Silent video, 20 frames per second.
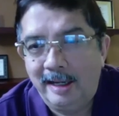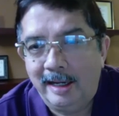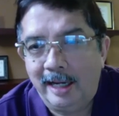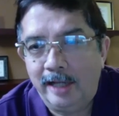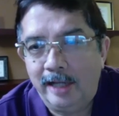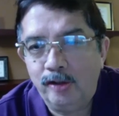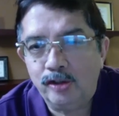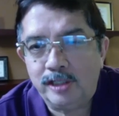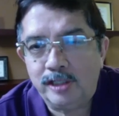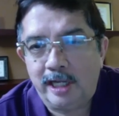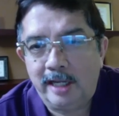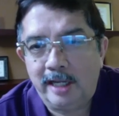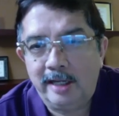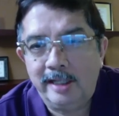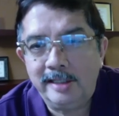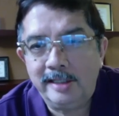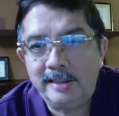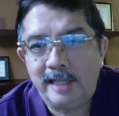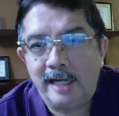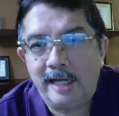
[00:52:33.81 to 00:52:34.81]
Can you share
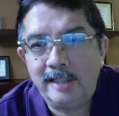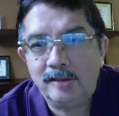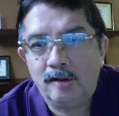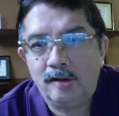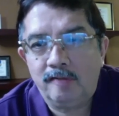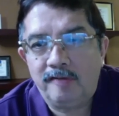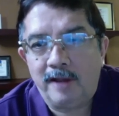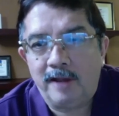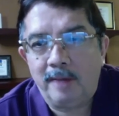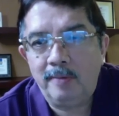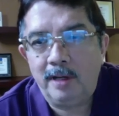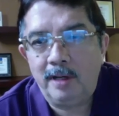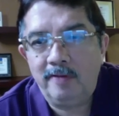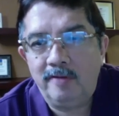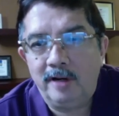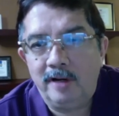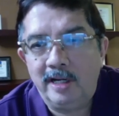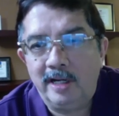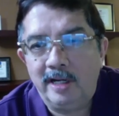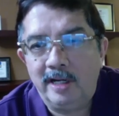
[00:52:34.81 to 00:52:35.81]
insights on family
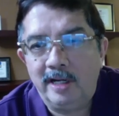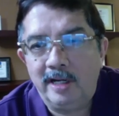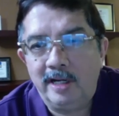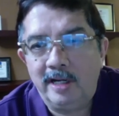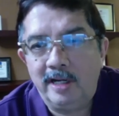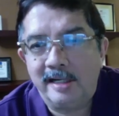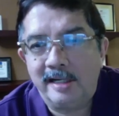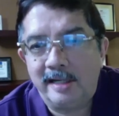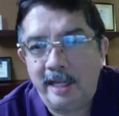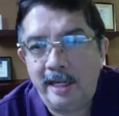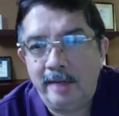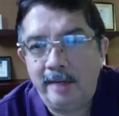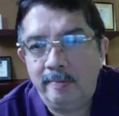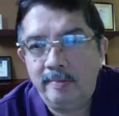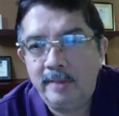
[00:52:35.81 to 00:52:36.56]
working as a team